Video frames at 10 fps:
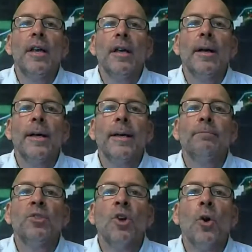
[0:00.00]

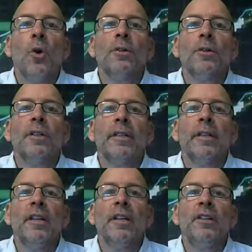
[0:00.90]
Gold
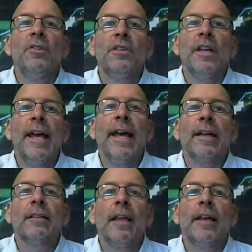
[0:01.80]
continues to
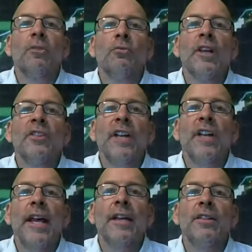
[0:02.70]
act like a risk
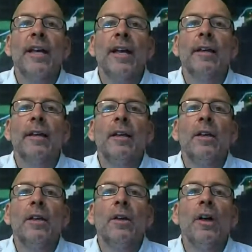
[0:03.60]
asset.
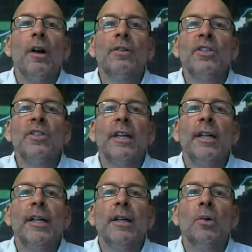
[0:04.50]
We are
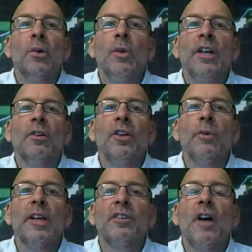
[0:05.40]
seeing a weaker
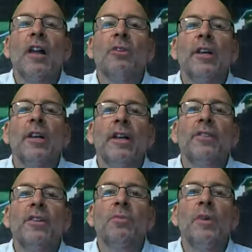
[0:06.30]
U.S. dollar
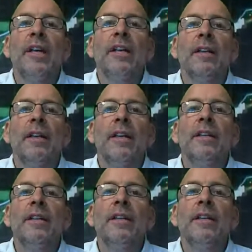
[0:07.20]
index this week that
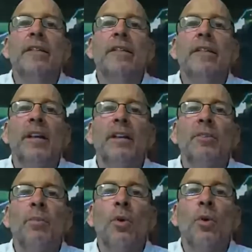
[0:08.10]
is adding a bit of
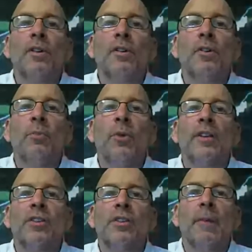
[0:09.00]
support to the precious